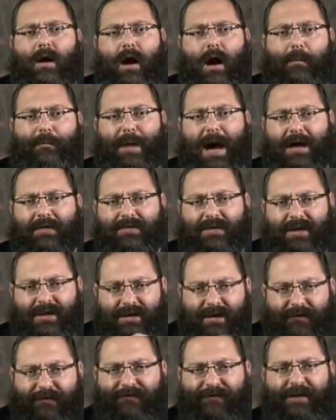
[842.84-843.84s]
about the
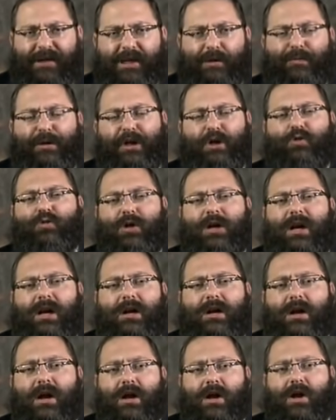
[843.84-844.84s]
difference
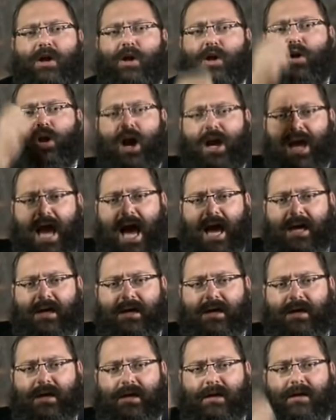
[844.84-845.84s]
between
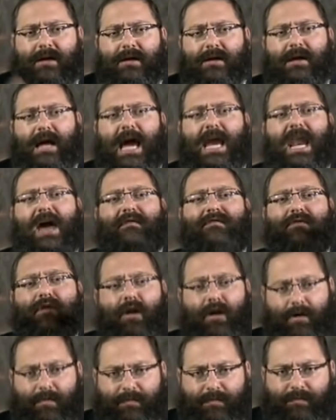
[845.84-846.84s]
Noach and
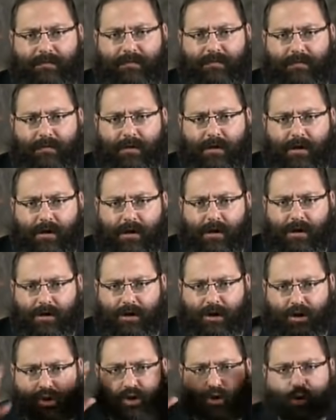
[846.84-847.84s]
Avram,
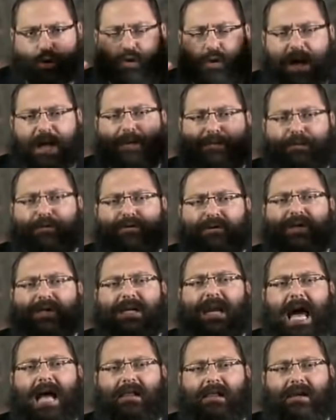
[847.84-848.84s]
the two great
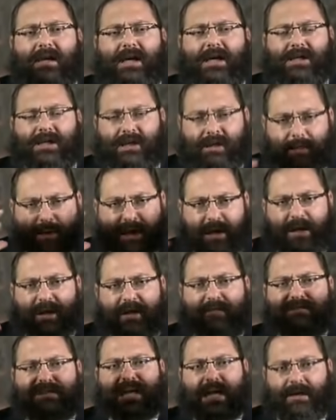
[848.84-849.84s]
personalities in the
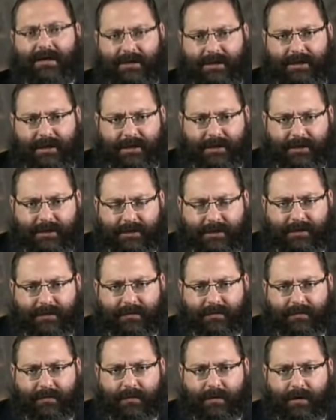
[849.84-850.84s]
beginning of Genesis.
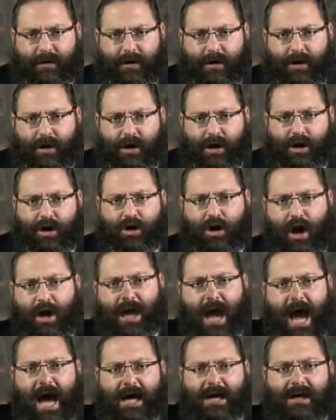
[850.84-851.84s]

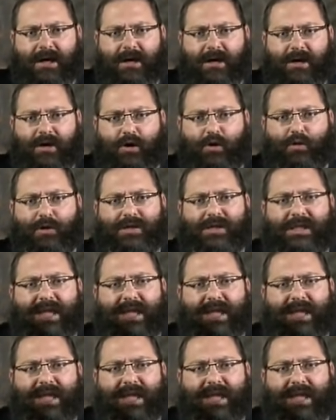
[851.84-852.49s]
Noach, who is